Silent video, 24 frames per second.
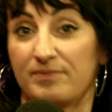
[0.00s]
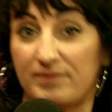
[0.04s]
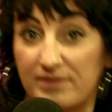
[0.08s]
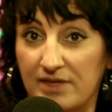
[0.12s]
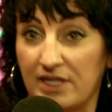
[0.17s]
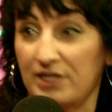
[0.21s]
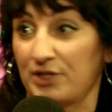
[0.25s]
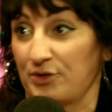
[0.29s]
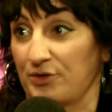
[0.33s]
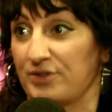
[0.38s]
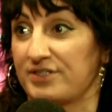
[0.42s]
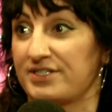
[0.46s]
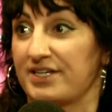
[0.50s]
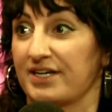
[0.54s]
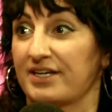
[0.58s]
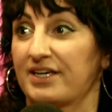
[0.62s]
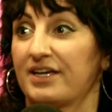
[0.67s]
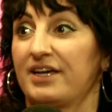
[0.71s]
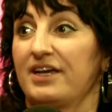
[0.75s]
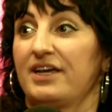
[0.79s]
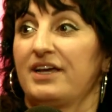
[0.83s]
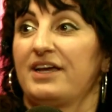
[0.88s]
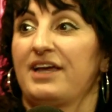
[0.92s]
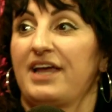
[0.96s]
a lunatic,
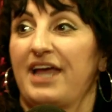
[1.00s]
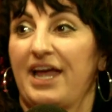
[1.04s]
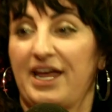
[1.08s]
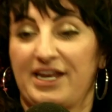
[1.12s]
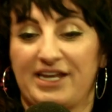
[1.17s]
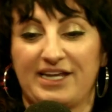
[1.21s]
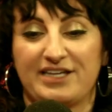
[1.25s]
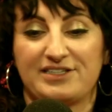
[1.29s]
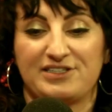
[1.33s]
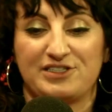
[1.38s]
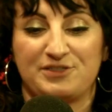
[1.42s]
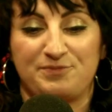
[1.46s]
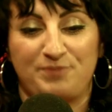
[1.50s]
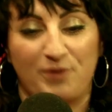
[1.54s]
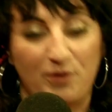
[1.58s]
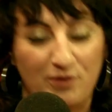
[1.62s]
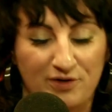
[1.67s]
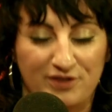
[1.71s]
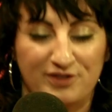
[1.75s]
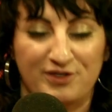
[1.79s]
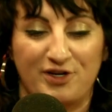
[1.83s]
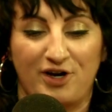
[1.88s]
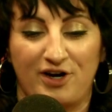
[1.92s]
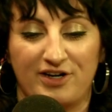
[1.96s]
and he has this
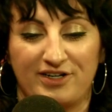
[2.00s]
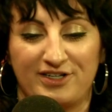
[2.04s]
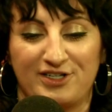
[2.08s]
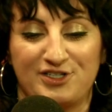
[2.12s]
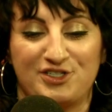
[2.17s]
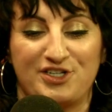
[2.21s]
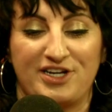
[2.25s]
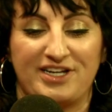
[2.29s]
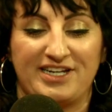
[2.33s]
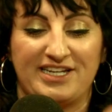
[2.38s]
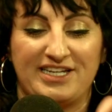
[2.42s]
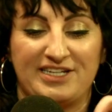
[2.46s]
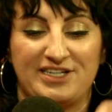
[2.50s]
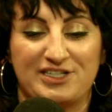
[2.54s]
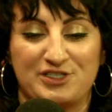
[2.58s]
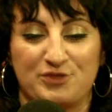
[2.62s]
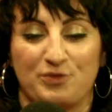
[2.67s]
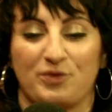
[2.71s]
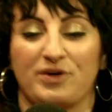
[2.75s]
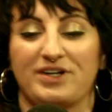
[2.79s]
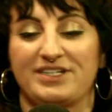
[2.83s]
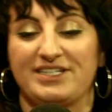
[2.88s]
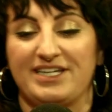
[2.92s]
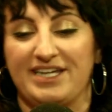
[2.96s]
boat at the cottage, and he doesn't
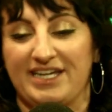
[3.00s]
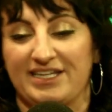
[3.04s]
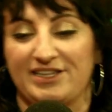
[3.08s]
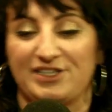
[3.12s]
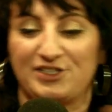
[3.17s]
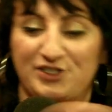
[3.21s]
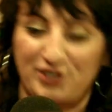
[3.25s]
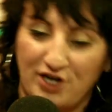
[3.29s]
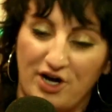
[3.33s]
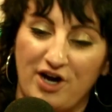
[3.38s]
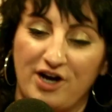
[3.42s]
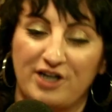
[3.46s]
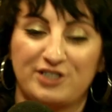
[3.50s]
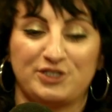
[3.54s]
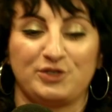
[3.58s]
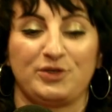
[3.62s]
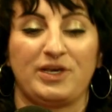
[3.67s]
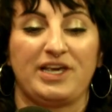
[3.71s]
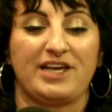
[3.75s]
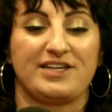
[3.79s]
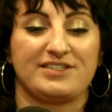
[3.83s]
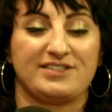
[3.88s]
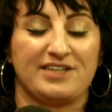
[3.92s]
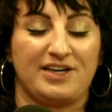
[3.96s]
want it to hit the dock, so
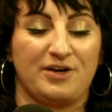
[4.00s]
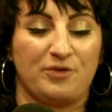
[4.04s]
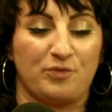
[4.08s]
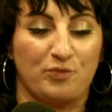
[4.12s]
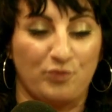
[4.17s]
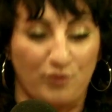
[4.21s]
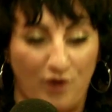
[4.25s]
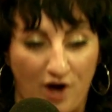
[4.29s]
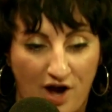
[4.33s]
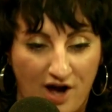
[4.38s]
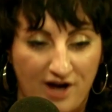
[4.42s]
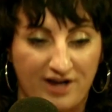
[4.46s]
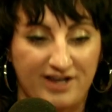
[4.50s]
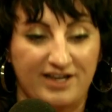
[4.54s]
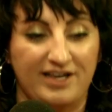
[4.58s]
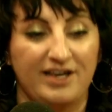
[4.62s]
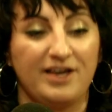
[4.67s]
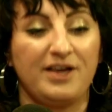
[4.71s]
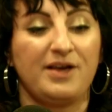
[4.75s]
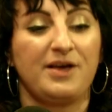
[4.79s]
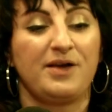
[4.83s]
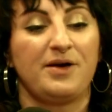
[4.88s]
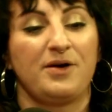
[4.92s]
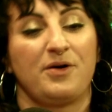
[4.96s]
he has a rock
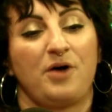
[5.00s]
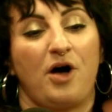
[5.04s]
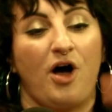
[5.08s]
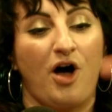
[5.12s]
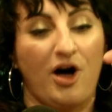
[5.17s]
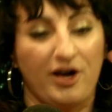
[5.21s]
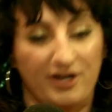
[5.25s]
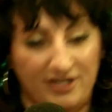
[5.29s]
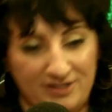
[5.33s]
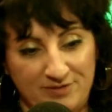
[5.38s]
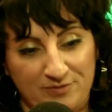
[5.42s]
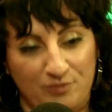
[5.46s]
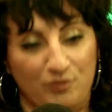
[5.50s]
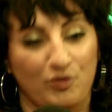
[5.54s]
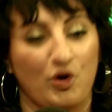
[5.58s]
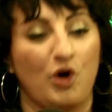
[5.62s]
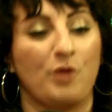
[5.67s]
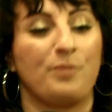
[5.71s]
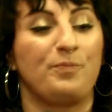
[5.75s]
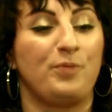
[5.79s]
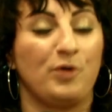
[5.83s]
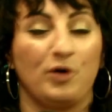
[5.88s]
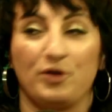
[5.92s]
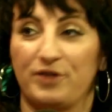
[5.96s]
on a
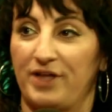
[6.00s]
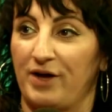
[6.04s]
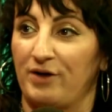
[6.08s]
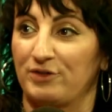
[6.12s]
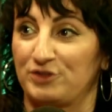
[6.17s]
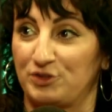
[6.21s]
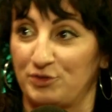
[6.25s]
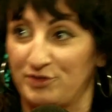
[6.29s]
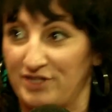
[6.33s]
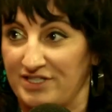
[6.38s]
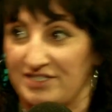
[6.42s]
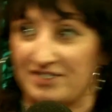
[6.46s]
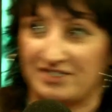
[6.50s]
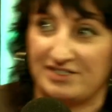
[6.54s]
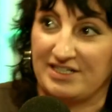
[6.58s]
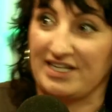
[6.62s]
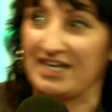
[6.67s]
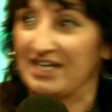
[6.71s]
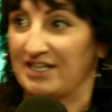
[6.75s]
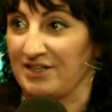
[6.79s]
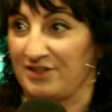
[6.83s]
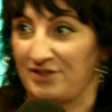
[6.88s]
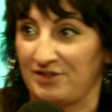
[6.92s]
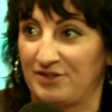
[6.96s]
rope pulled out so it doesn't
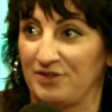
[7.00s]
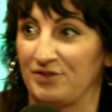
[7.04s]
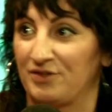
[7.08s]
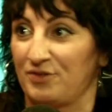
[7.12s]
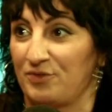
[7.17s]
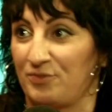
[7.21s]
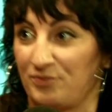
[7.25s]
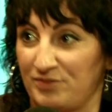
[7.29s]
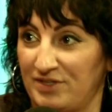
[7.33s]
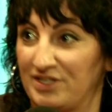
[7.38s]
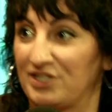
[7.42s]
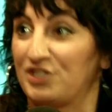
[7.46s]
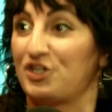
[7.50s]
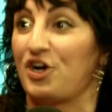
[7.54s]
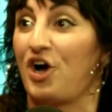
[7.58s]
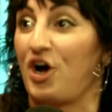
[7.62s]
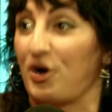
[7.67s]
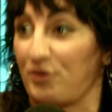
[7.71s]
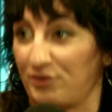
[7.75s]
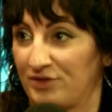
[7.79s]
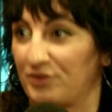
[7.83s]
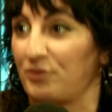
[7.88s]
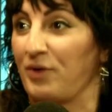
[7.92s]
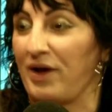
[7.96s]
hit the
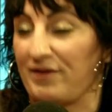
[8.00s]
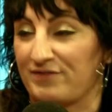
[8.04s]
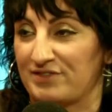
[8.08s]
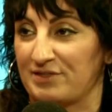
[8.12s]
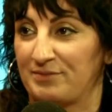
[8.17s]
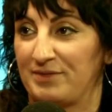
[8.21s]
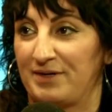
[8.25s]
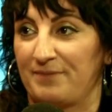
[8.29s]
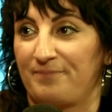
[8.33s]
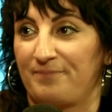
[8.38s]
dock when the waves come in.